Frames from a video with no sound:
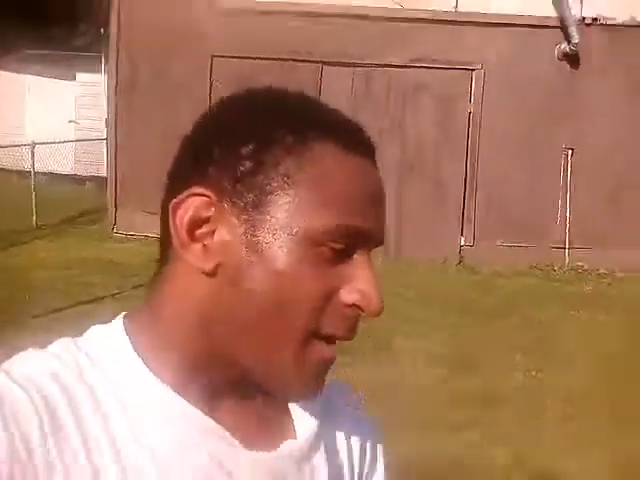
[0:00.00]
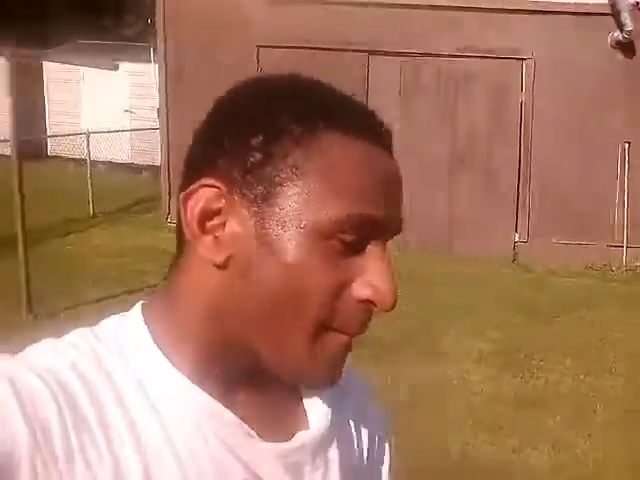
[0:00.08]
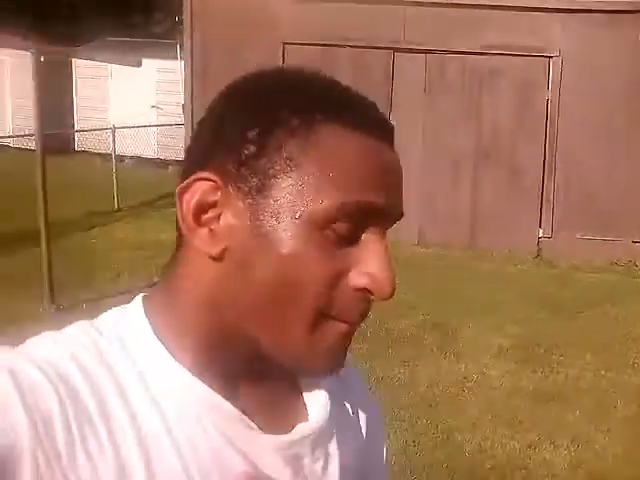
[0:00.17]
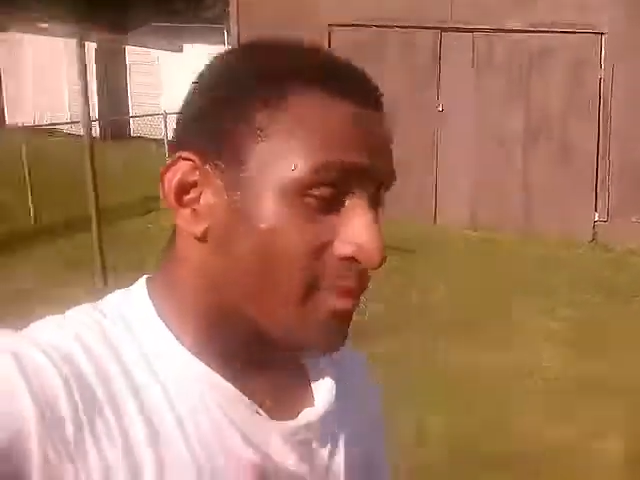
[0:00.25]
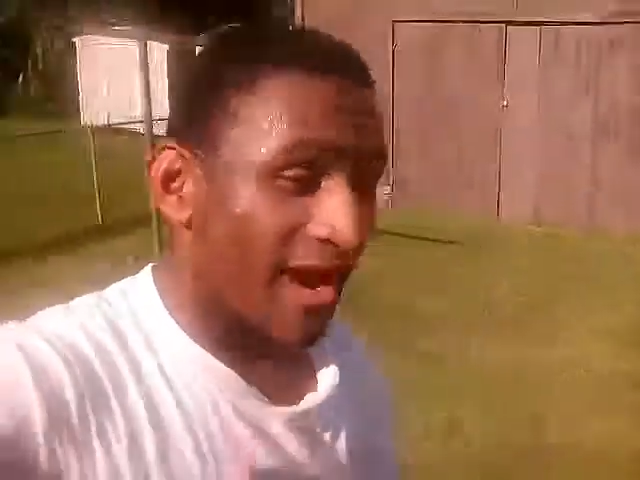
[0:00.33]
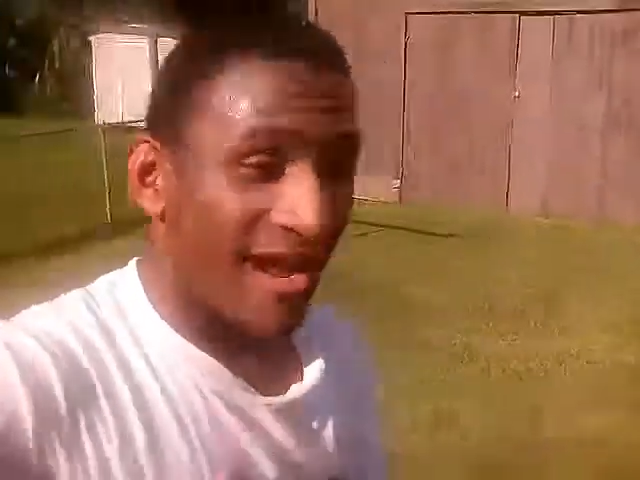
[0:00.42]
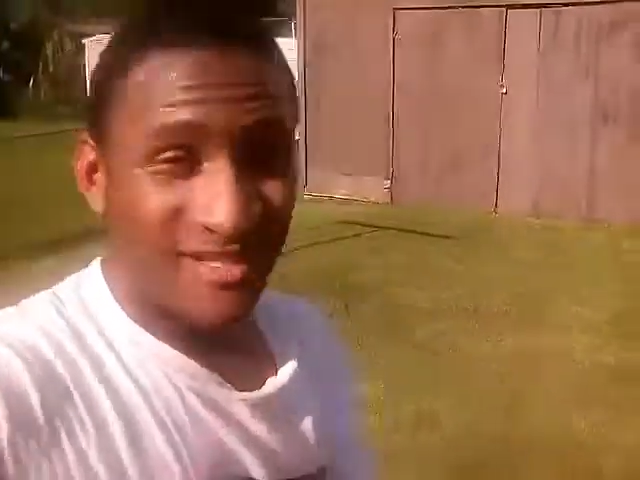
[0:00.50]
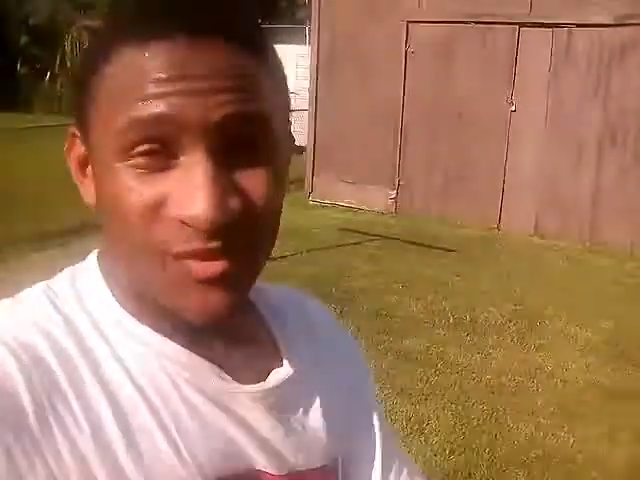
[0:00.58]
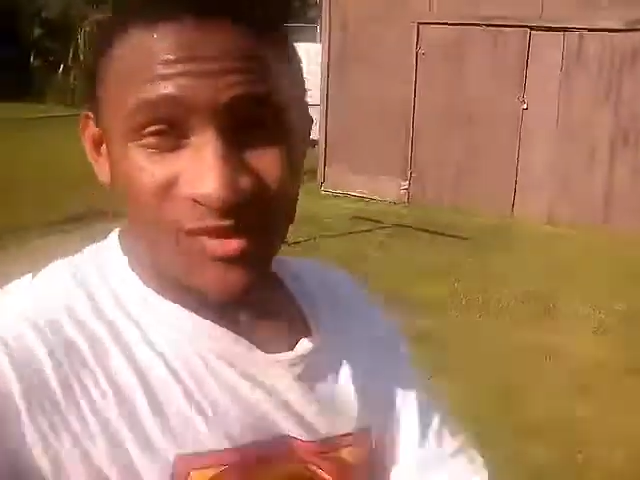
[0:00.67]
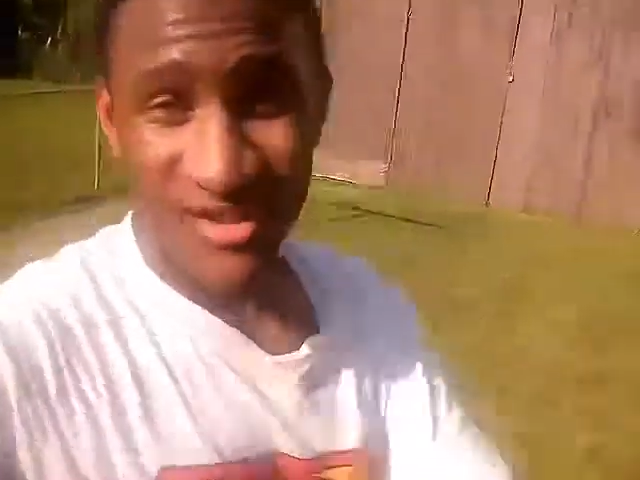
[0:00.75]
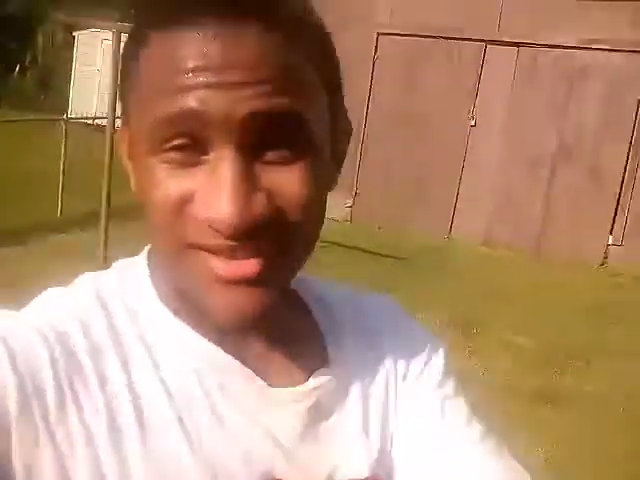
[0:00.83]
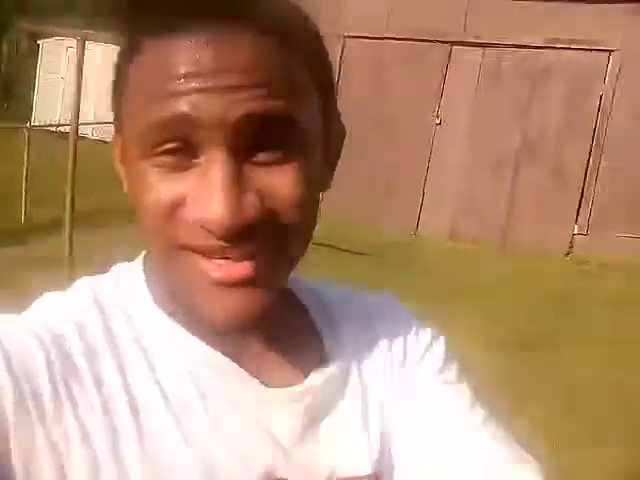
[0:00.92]
But I just want
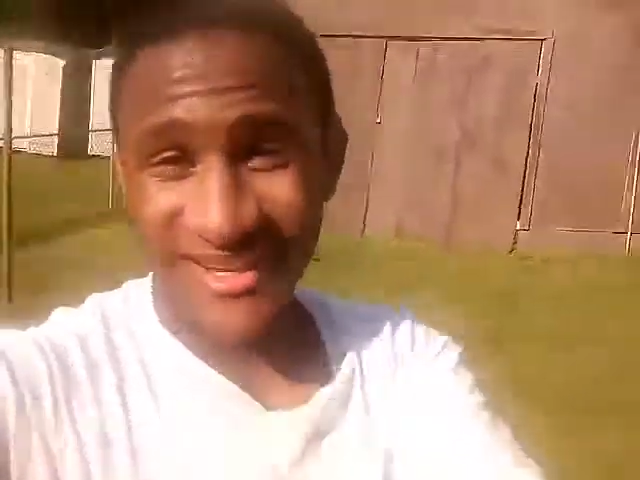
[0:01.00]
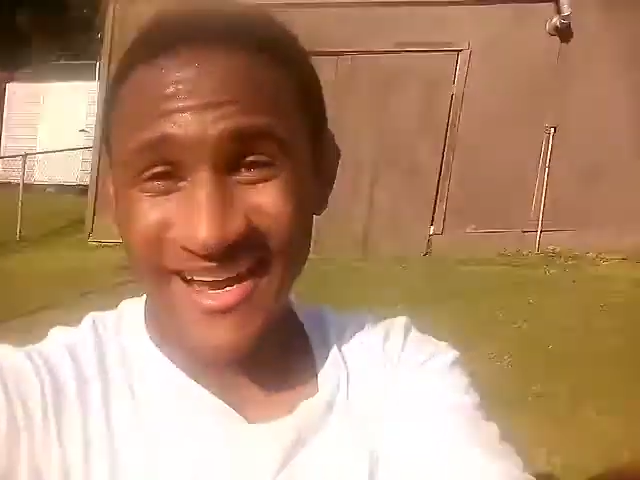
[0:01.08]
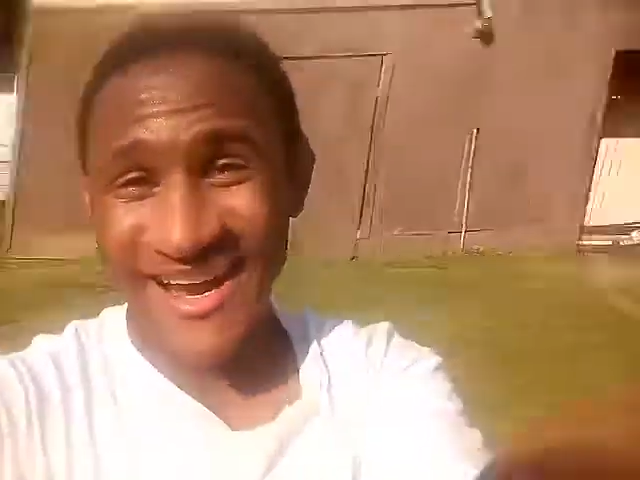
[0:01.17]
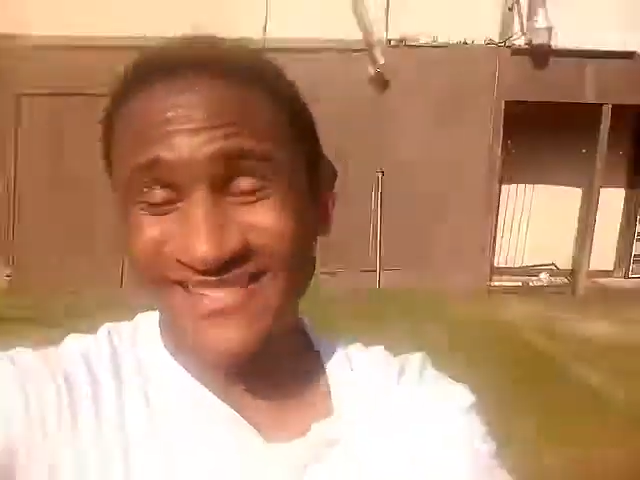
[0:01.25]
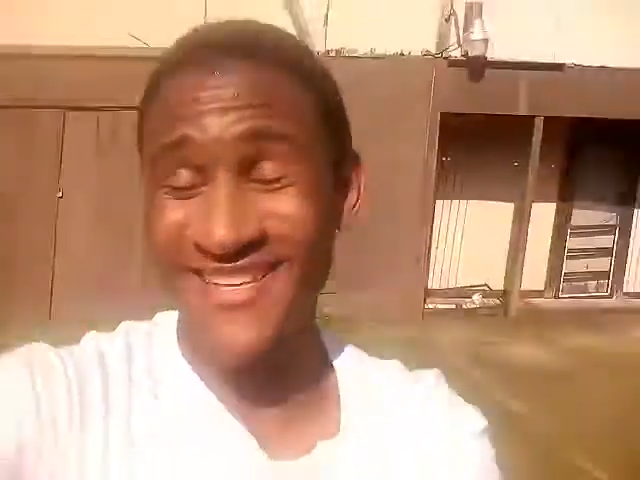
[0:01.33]
to say, you guys, thank